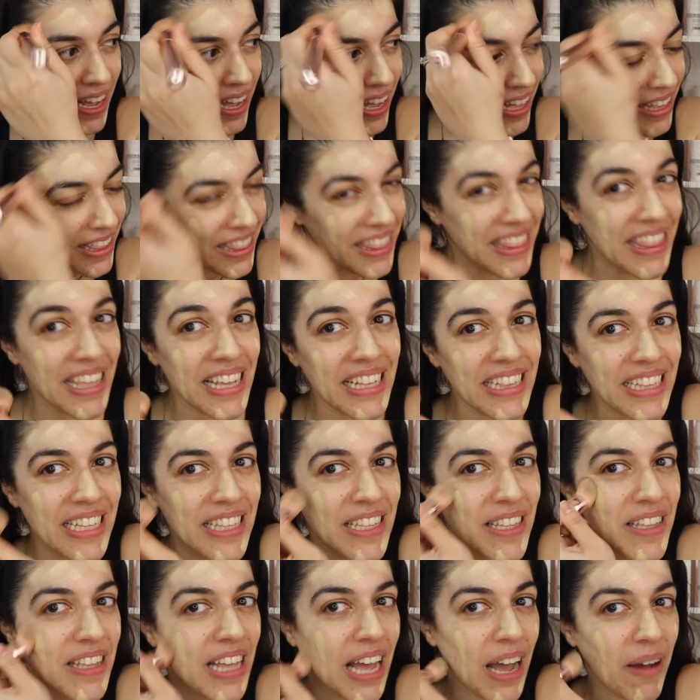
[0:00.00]
I think
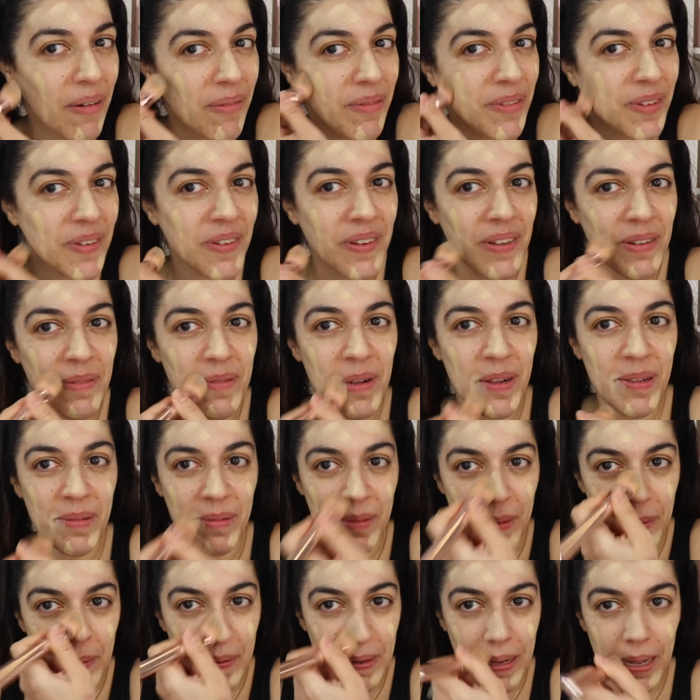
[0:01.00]
this is how I'm doing
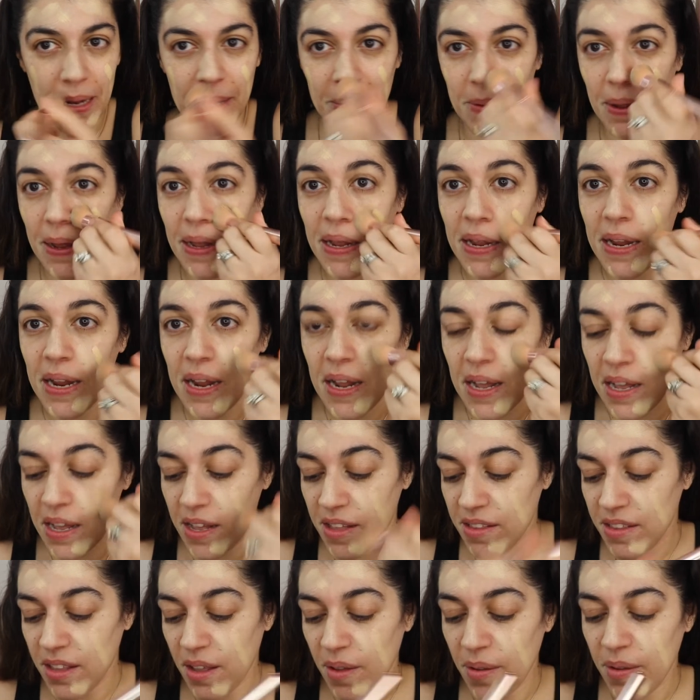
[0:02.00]
it anyway.
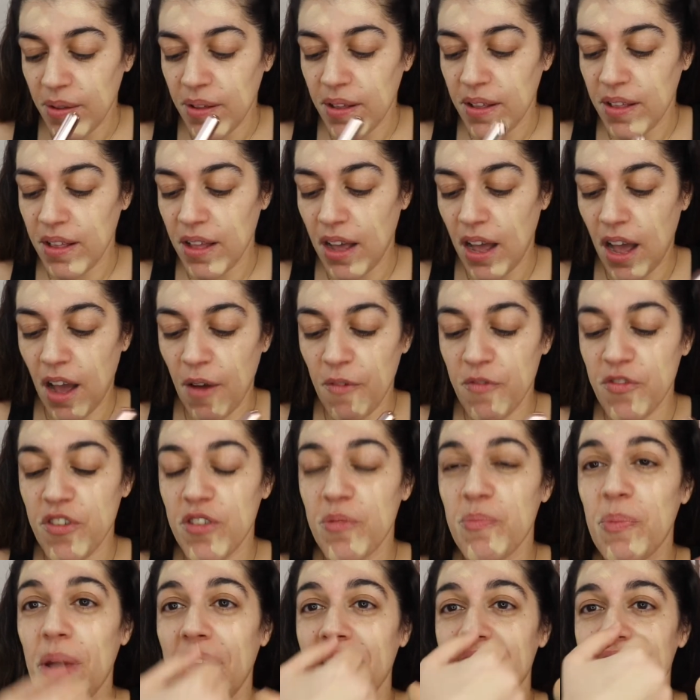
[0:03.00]
So I've
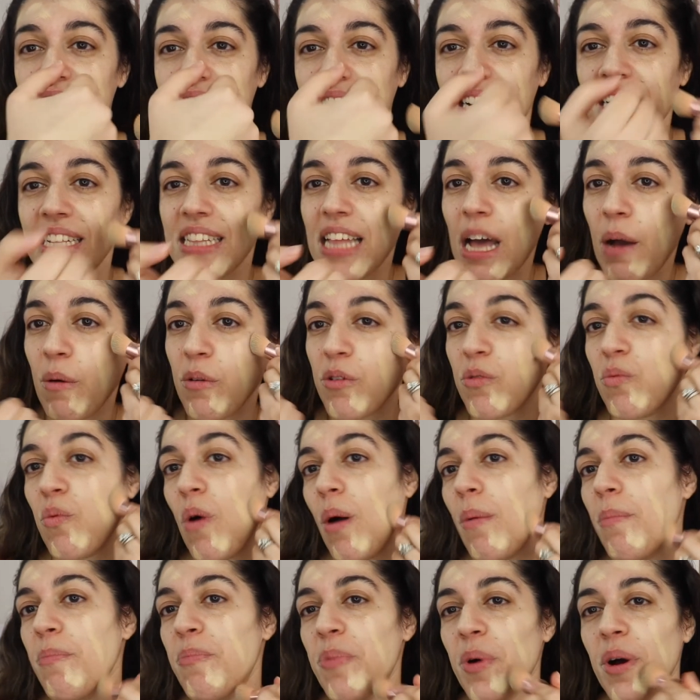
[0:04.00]
just basically, that was
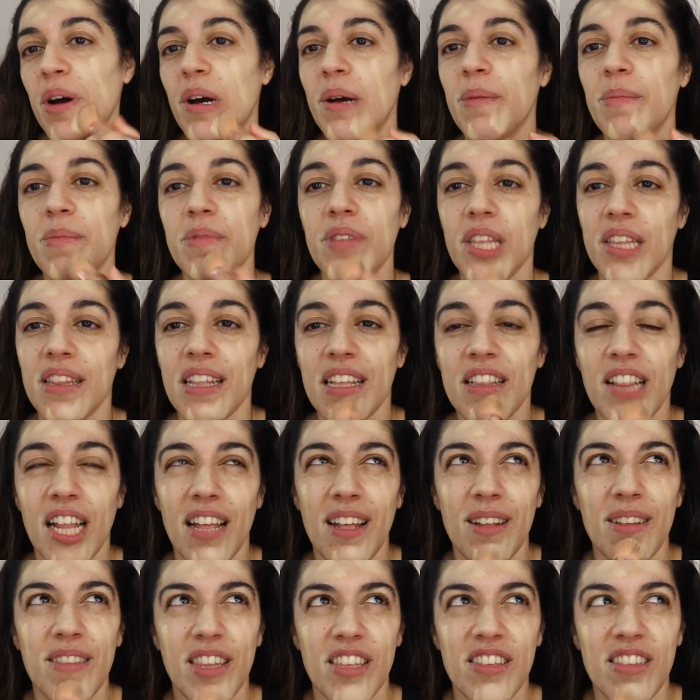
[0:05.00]
one pump, so that's
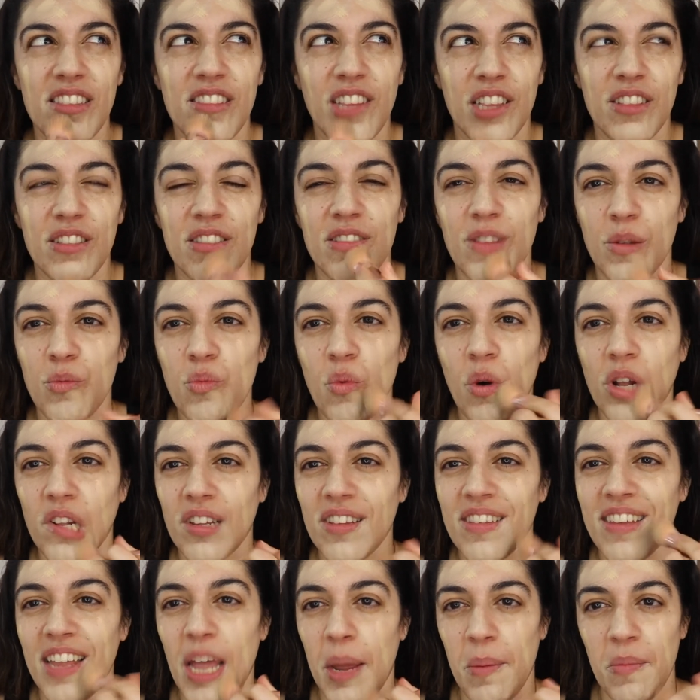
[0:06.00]
like just one
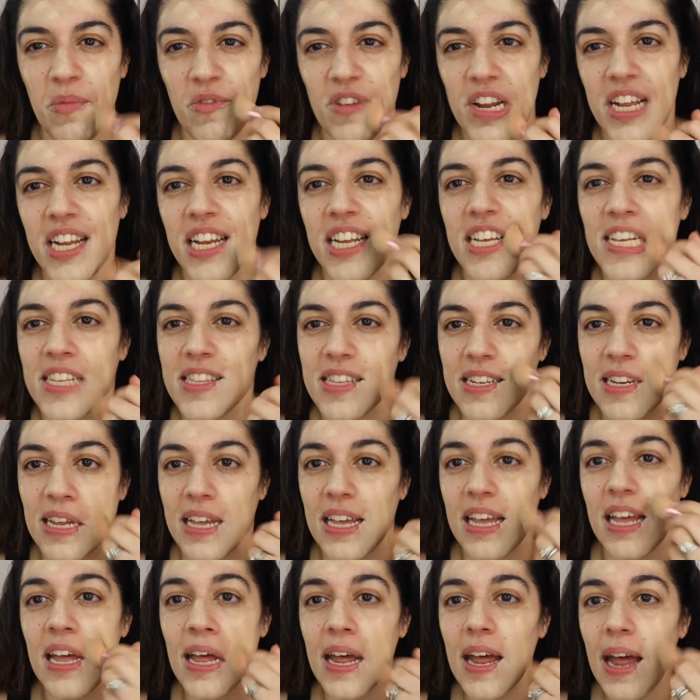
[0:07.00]
dip really, isn't
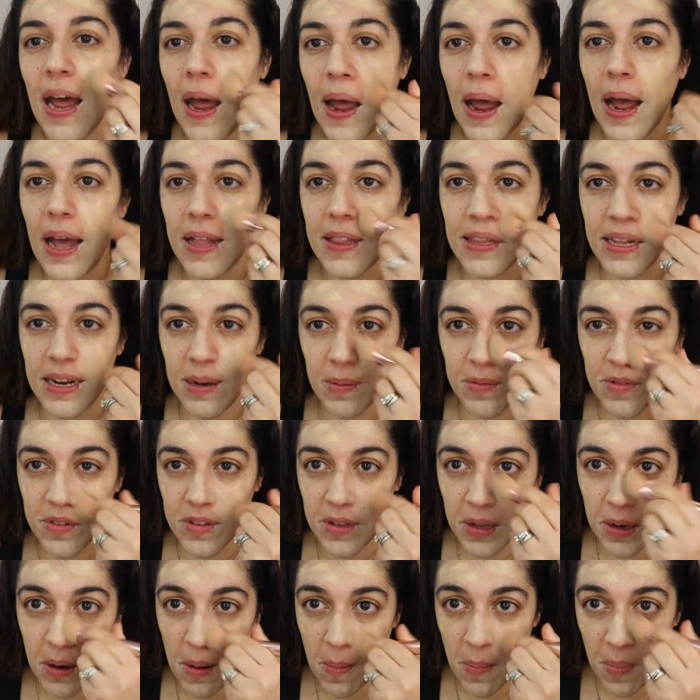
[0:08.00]
it? And then I'm just
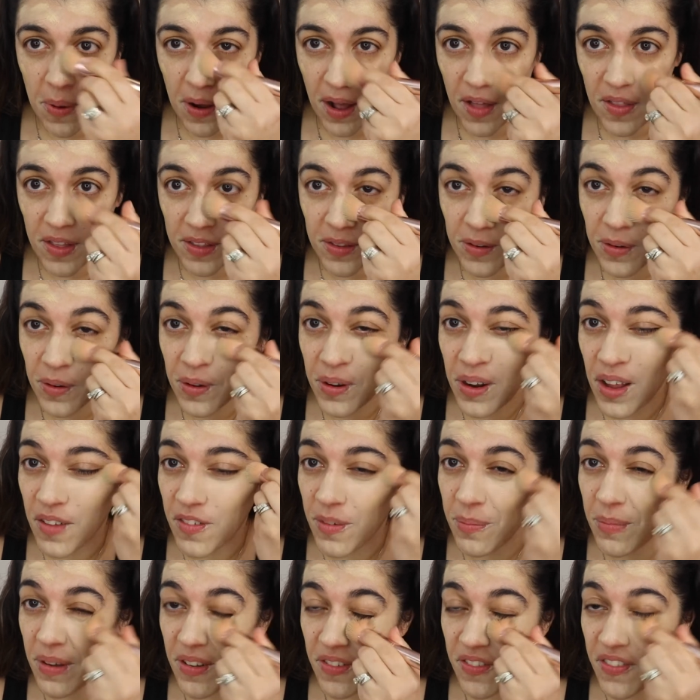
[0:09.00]
going to apply this all over
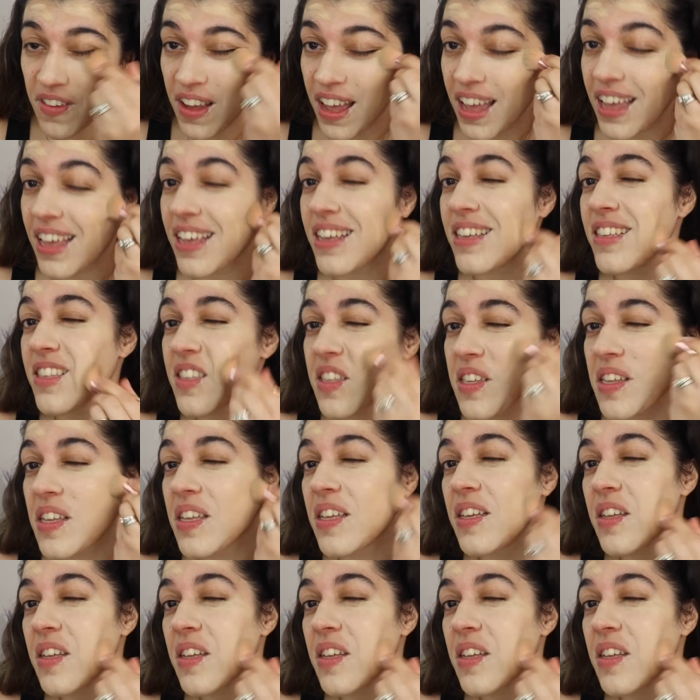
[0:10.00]
my face.